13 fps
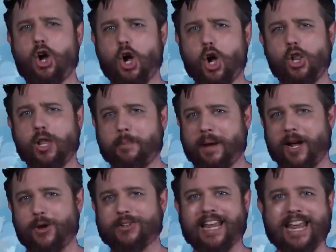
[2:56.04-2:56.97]
all
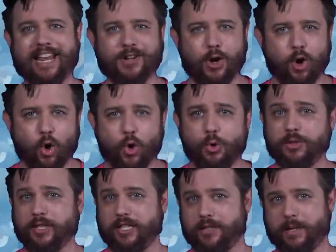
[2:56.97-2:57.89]
about and
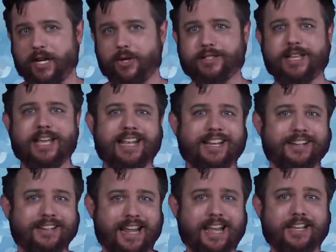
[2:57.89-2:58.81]
only about
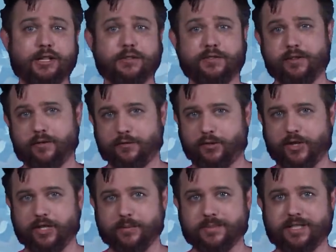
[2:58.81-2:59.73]
negative
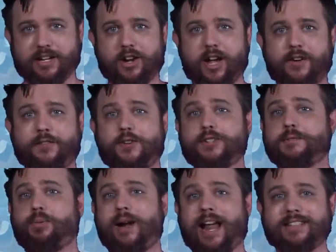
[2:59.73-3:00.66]
freedoms, and it offers
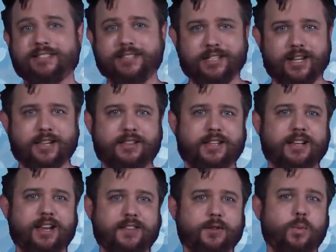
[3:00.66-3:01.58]
practically nothing
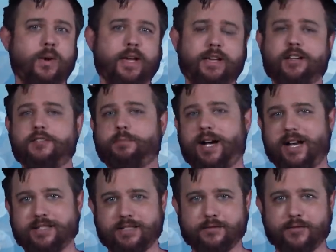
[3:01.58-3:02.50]
in the way of positive